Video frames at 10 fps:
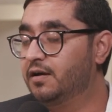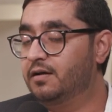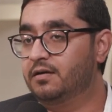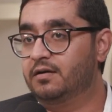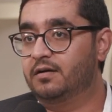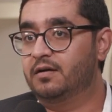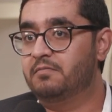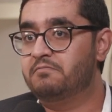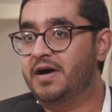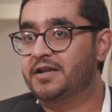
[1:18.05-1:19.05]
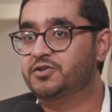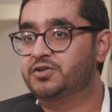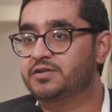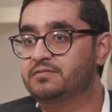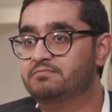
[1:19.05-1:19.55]

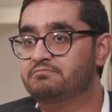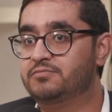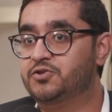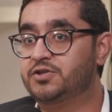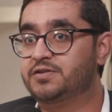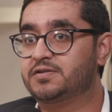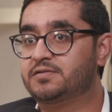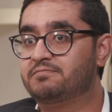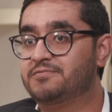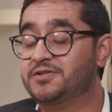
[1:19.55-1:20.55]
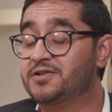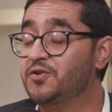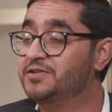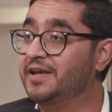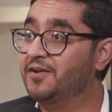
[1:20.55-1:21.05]
managing just
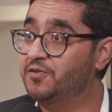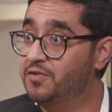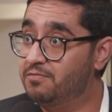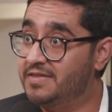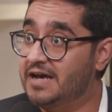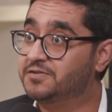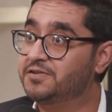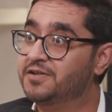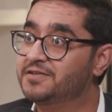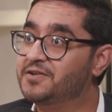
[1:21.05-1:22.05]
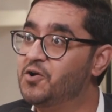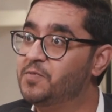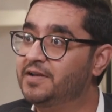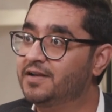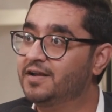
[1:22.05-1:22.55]
closing in on 1,000 units
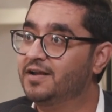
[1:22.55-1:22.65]
globally.